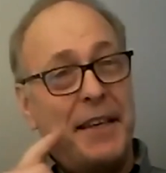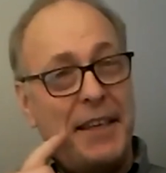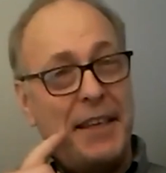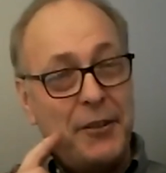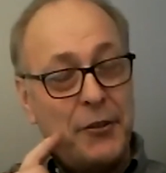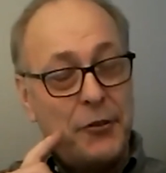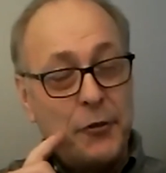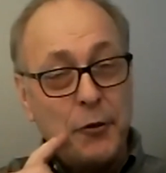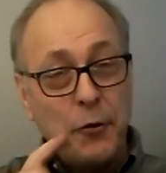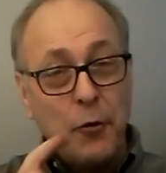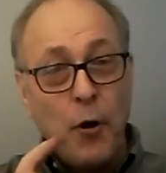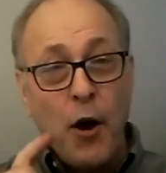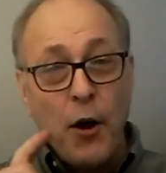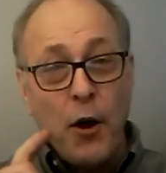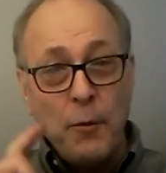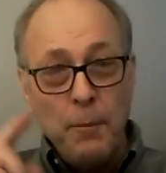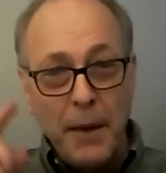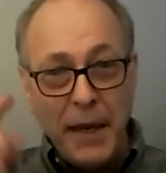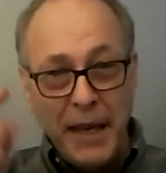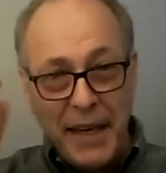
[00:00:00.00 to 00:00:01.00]
He's
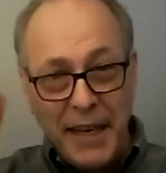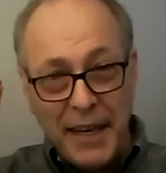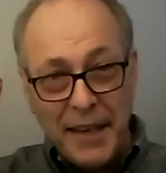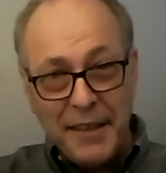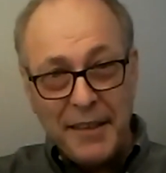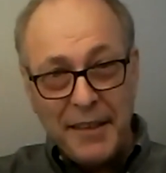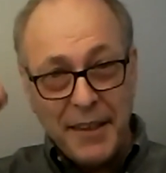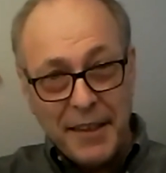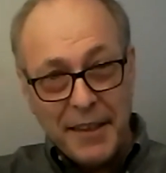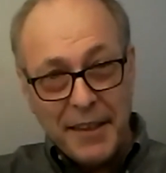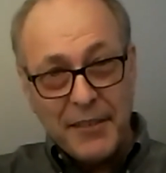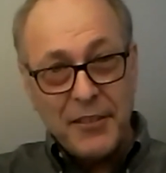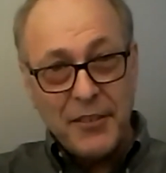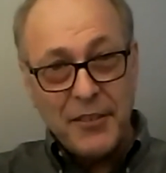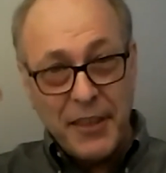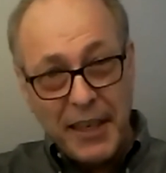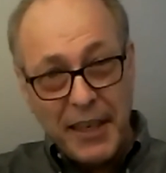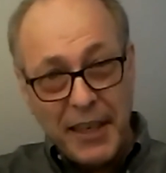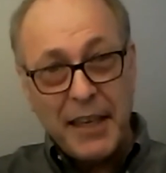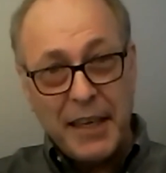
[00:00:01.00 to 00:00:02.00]
drawn me into this
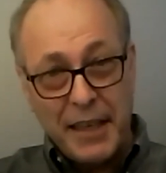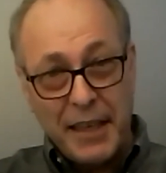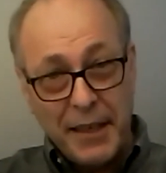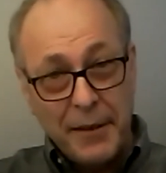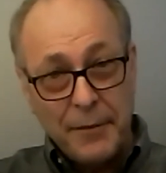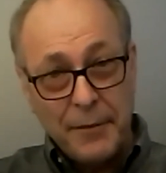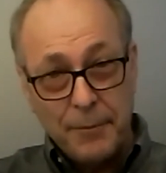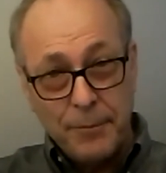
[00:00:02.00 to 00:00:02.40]
thinking.